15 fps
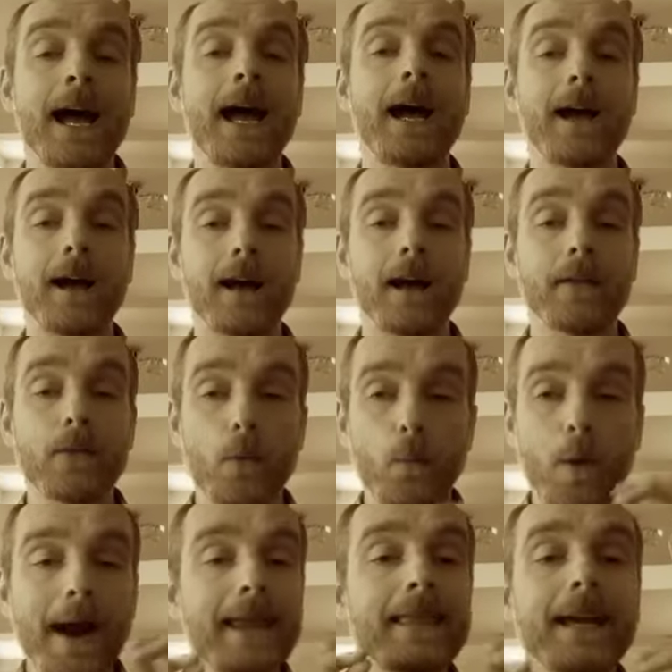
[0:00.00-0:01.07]
and the
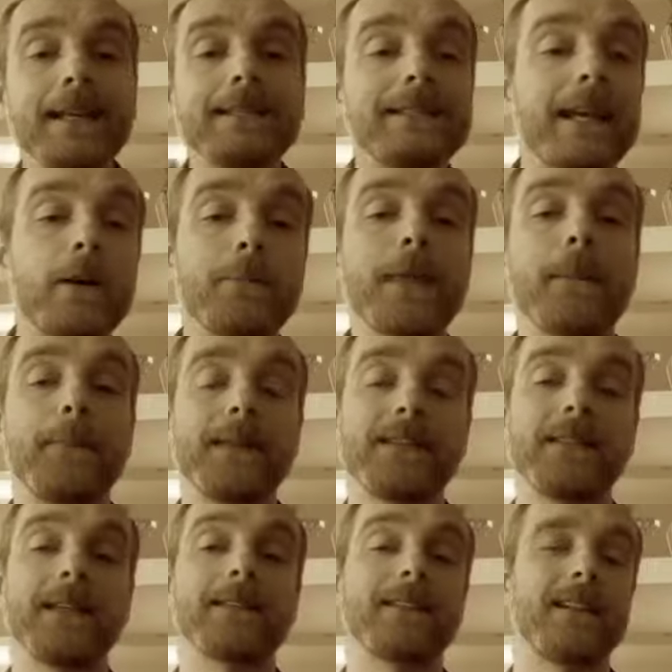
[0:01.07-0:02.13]
way they set up their
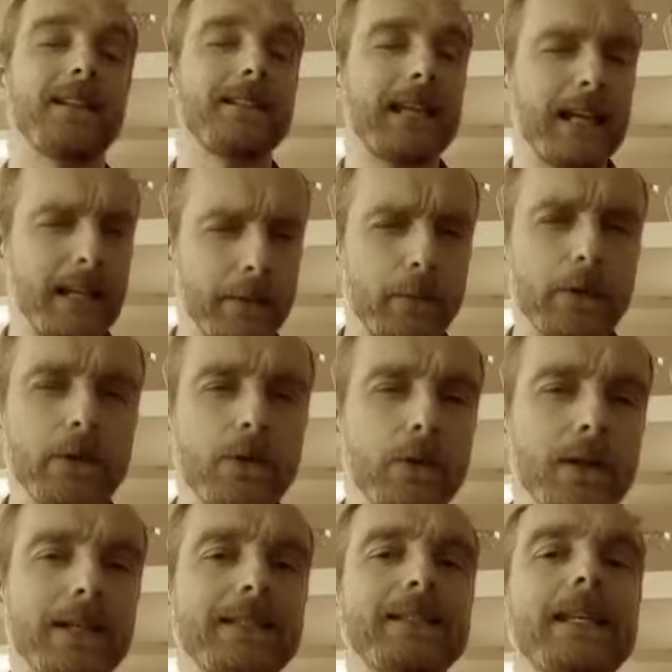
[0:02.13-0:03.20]
business, and exactly what you're
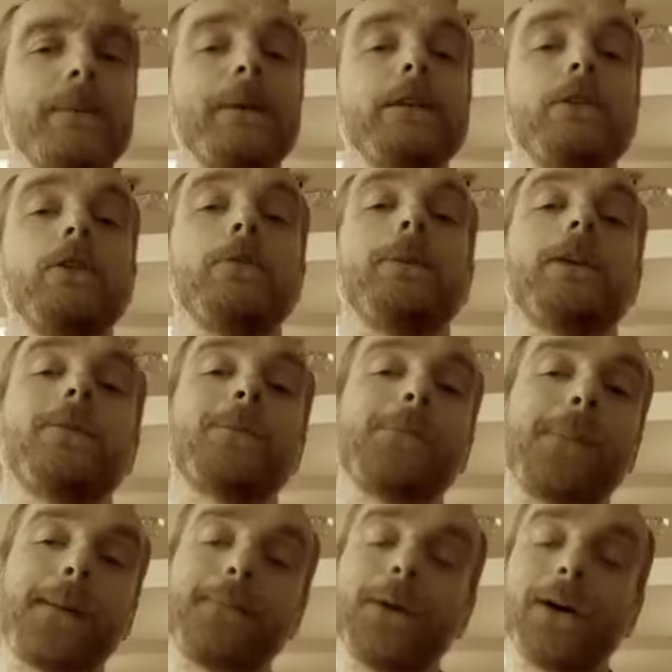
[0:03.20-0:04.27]
going to see when you become a
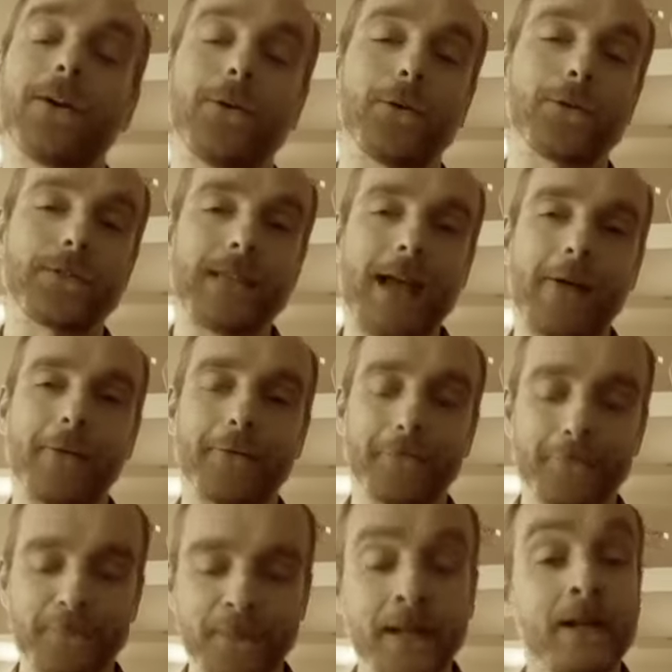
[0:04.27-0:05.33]
member yourself.
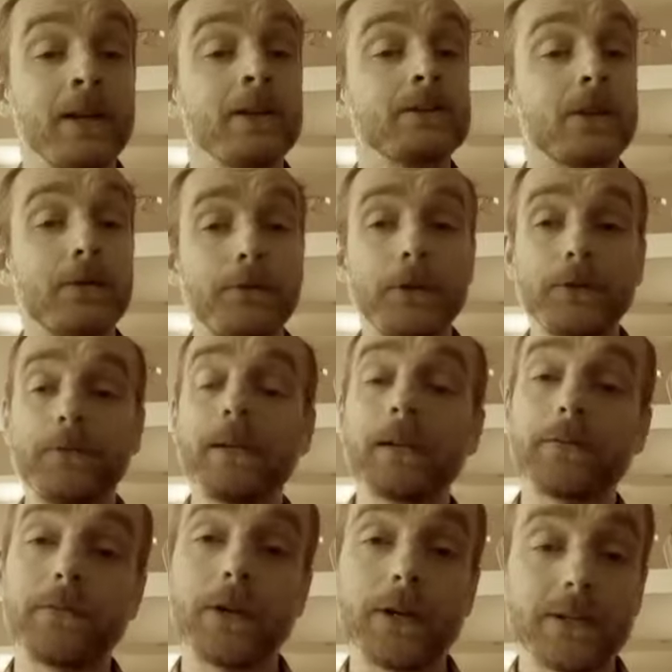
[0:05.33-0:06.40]
So first
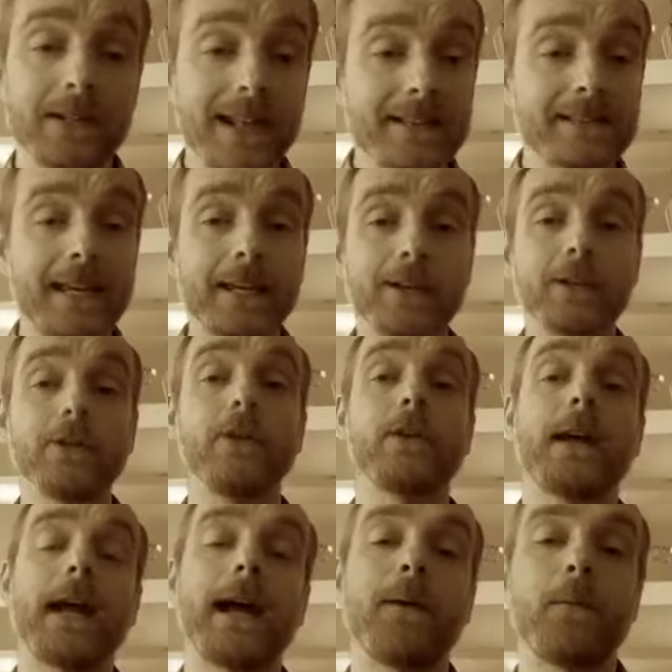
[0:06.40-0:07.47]
things first, let's take a
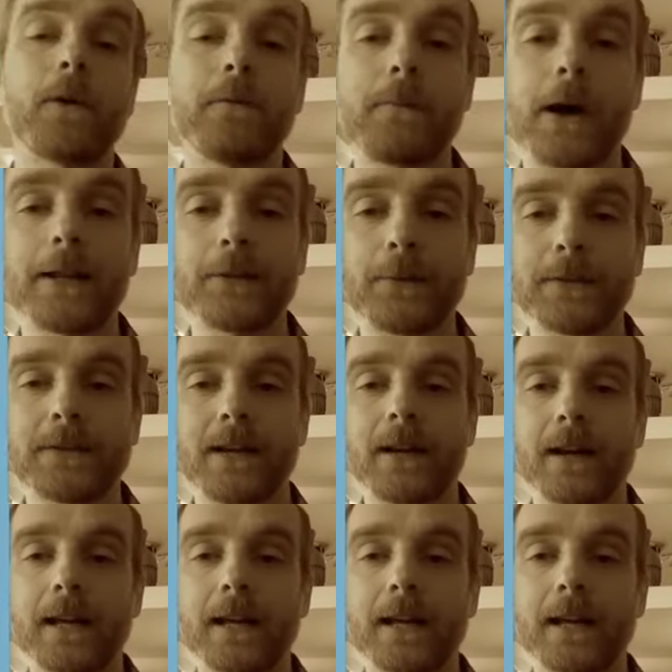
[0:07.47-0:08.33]
look at one of my Twitter